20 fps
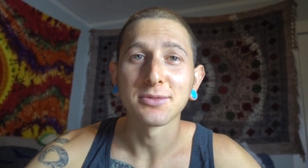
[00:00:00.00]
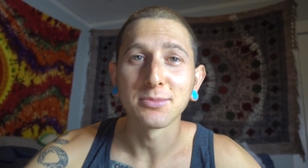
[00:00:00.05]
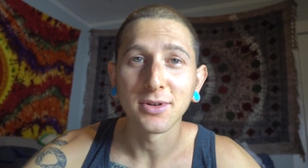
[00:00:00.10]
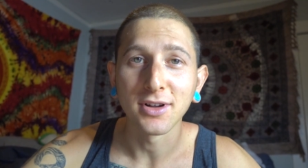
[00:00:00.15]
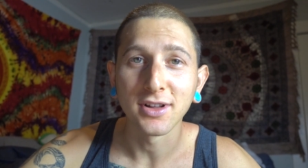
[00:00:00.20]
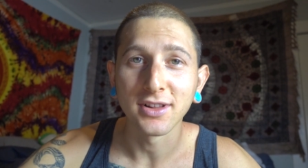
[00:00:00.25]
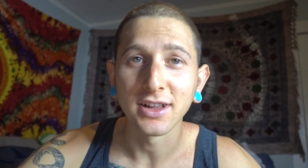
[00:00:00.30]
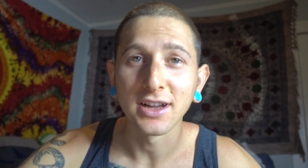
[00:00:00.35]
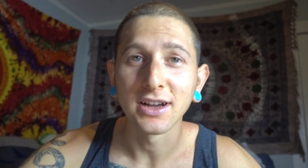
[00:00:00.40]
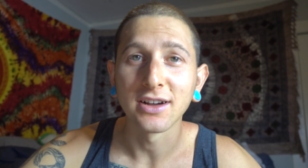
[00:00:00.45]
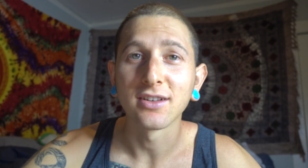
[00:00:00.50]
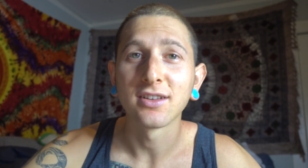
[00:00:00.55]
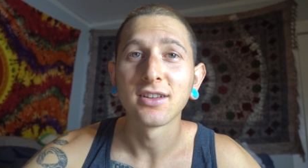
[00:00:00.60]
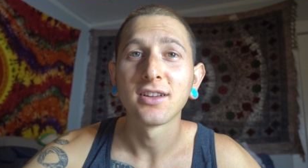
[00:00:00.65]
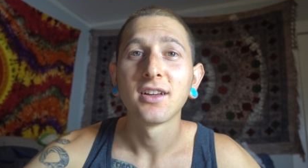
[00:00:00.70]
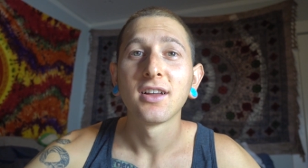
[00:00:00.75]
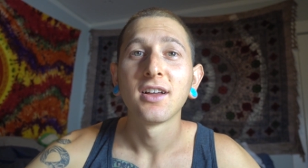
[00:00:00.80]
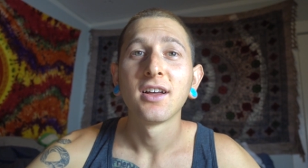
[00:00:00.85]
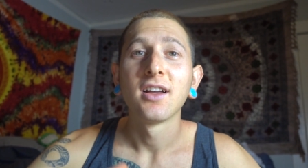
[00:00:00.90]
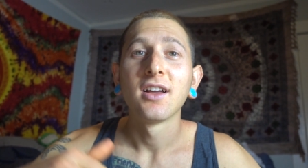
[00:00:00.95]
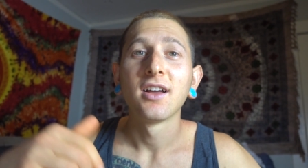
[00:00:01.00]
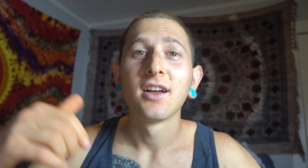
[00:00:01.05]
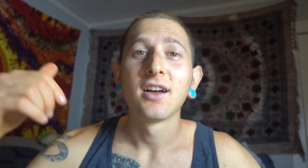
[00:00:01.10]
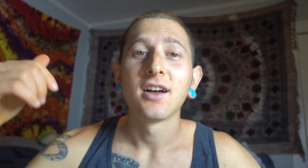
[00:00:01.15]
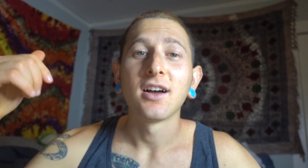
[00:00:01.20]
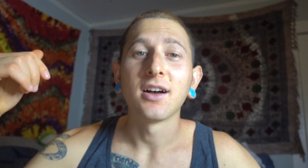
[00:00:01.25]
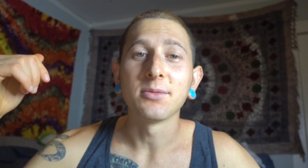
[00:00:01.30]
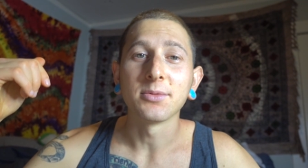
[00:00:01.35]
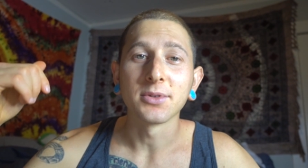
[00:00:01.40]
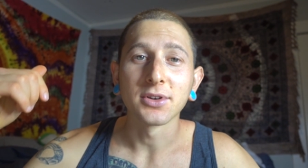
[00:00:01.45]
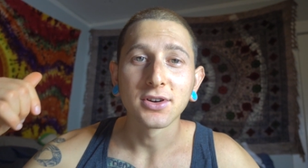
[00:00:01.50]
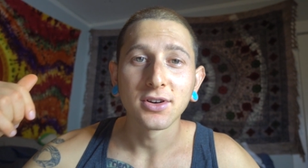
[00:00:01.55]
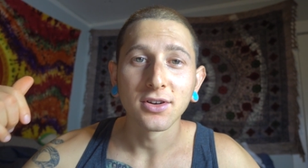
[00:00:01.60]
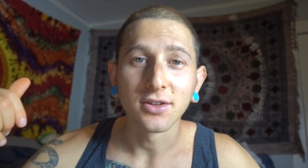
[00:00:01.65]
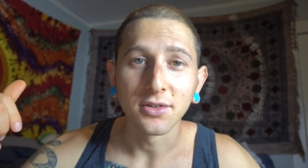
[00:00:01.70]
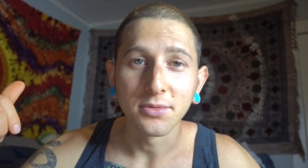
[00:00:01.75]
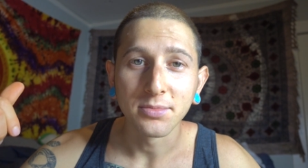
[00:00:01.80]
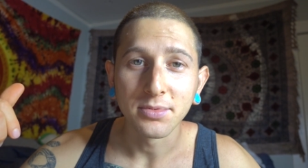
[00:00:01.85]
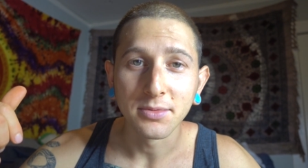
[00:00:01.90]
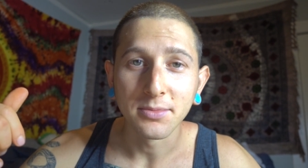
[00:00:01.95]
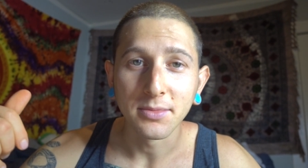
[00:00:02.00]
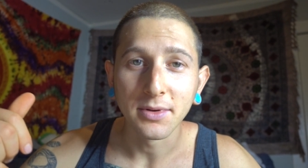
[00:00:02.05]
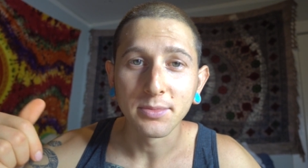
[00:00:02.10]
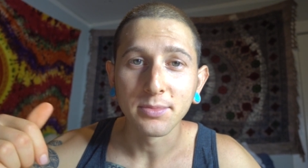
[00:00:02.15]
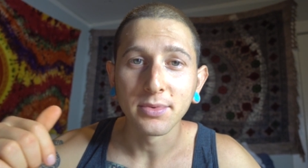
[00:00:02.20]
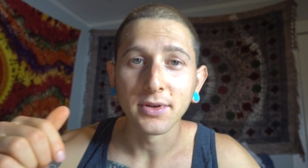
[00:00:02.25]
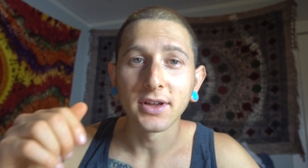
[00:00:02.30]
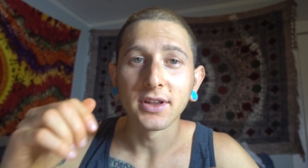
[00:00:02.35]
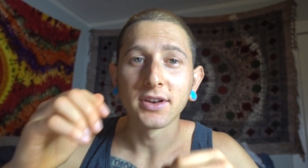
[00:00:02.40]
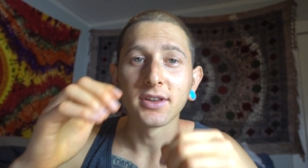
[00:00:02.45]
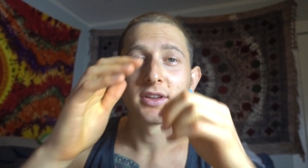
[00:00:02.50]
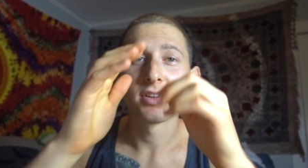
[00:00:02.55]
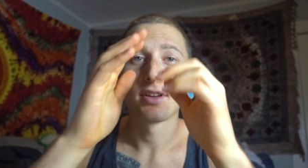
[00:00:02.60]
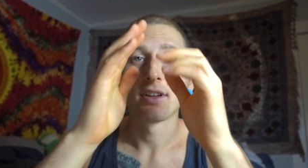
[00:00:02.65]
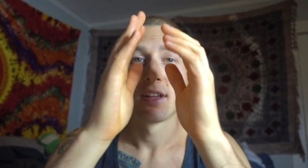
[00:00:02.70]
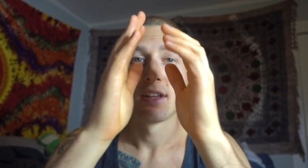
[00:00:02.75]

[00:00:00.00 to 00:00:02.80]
them all out. I'm gonna curl up in my bed.